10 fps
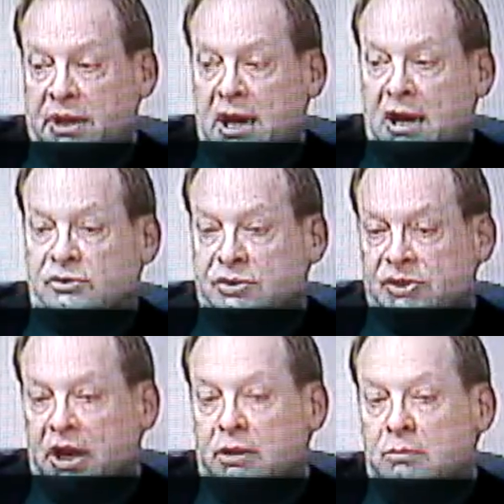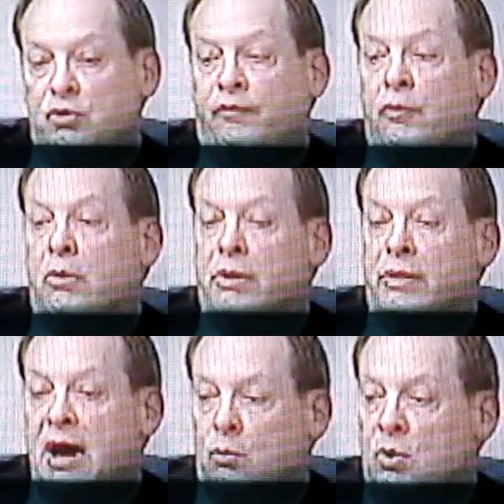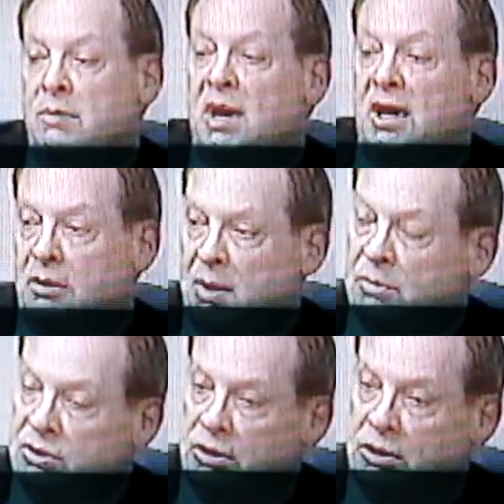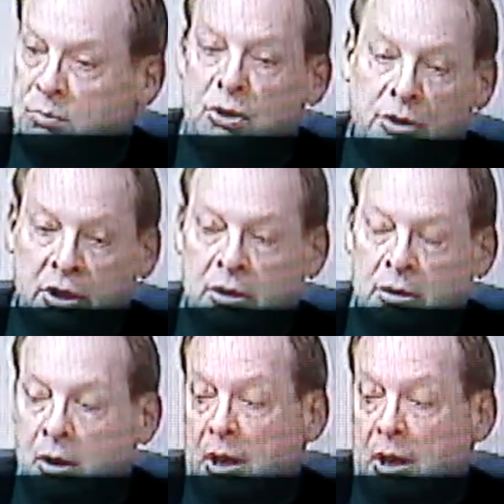of the council decided to move forward with that, we made a commitment to the community.